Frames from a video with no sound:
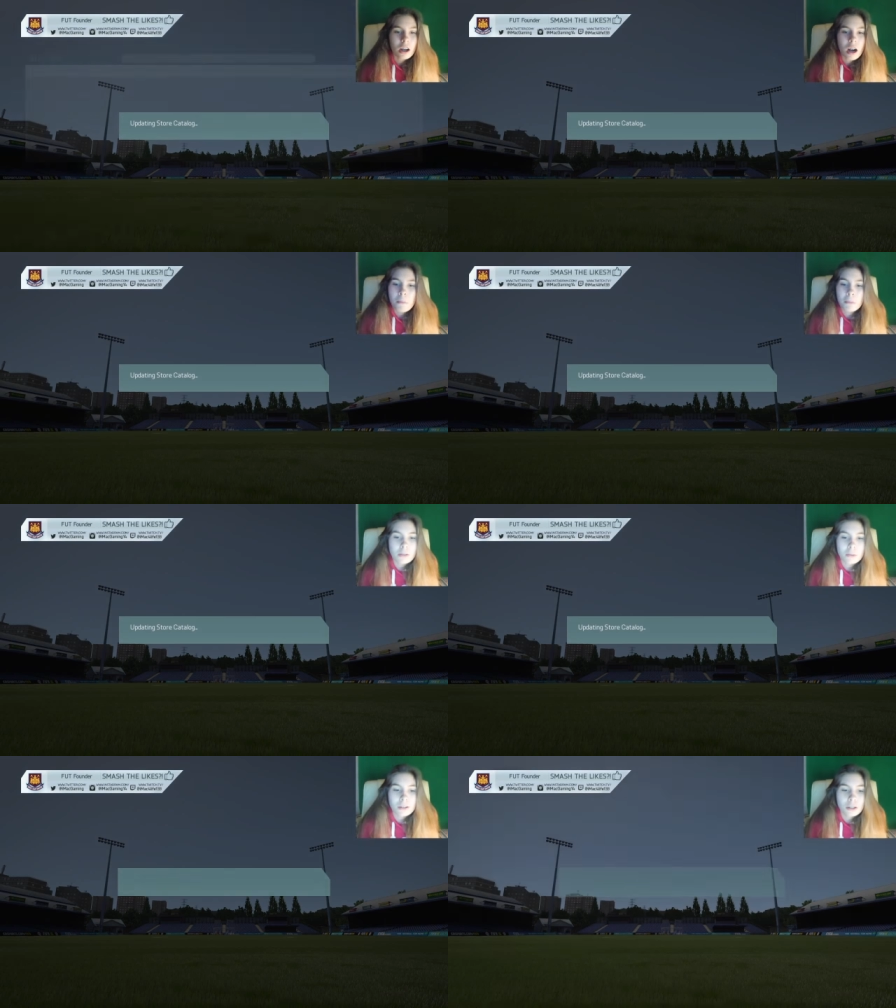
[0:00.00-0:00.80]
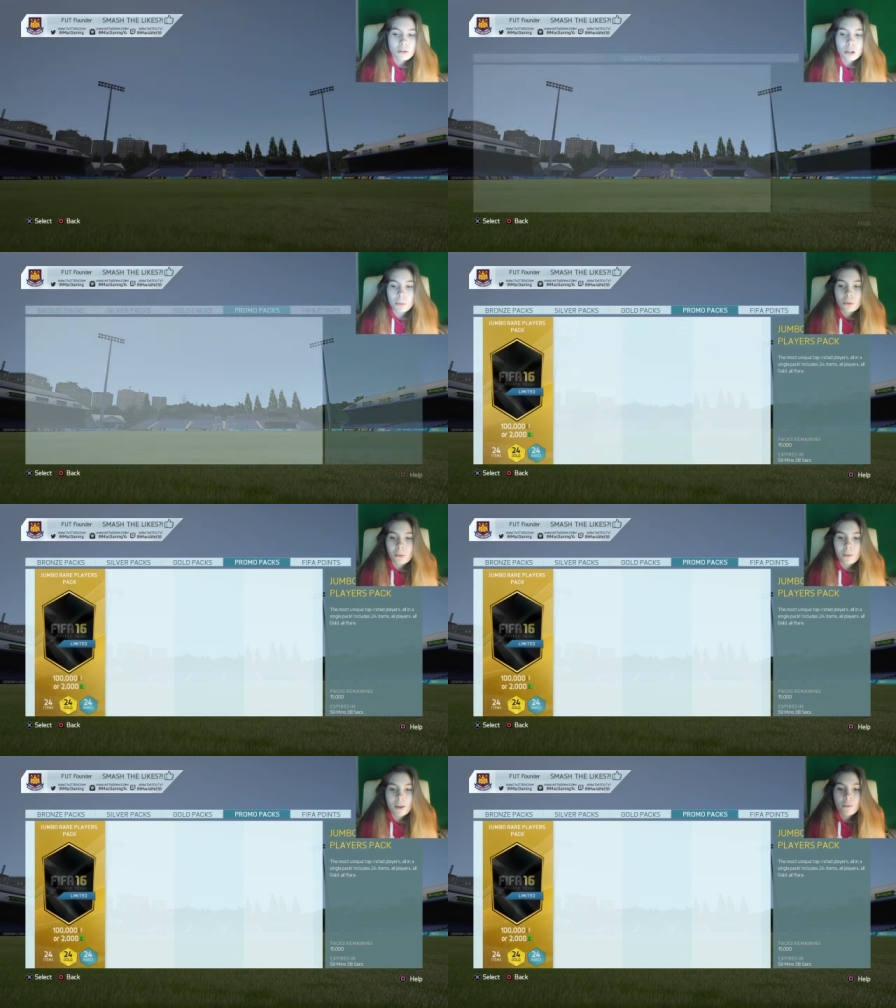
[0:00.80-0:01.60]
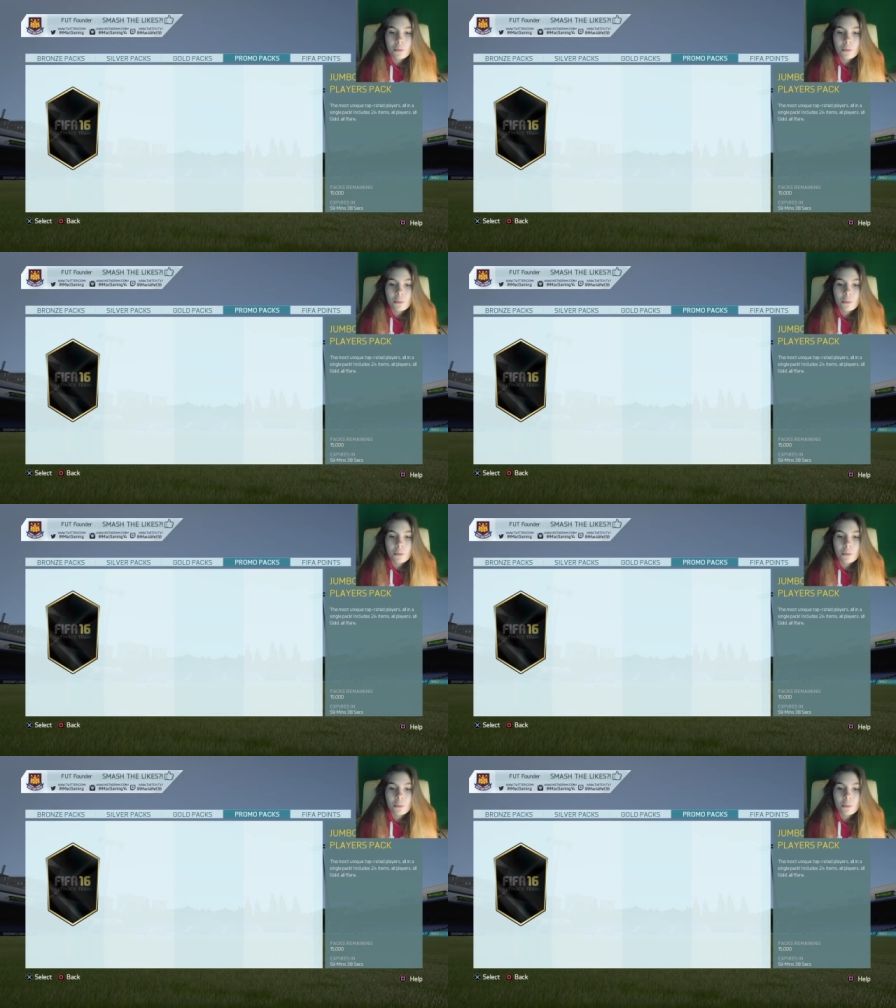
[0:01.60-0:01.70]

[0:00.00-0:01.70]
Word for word: I might as well just use up all my FIFA